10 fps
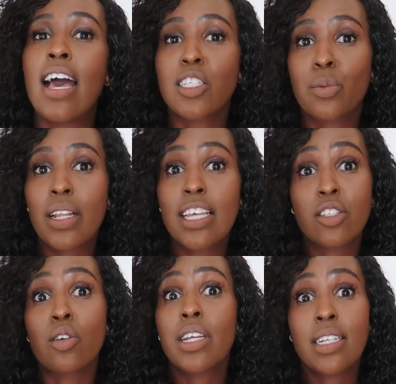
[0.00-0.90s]
as well
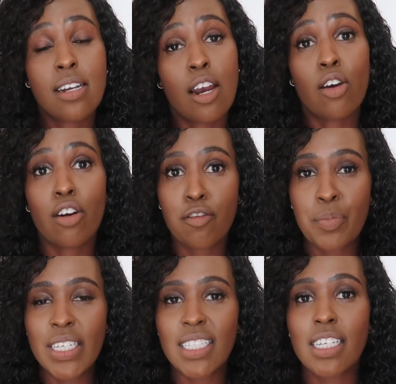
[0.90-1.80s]
as donated a lot
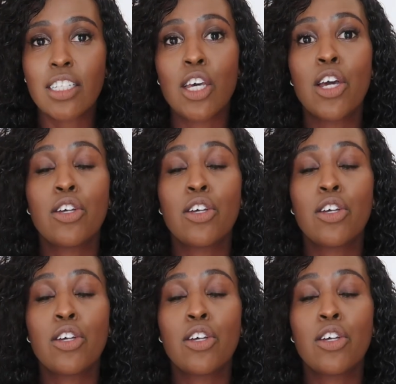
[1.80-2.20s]
of pieces.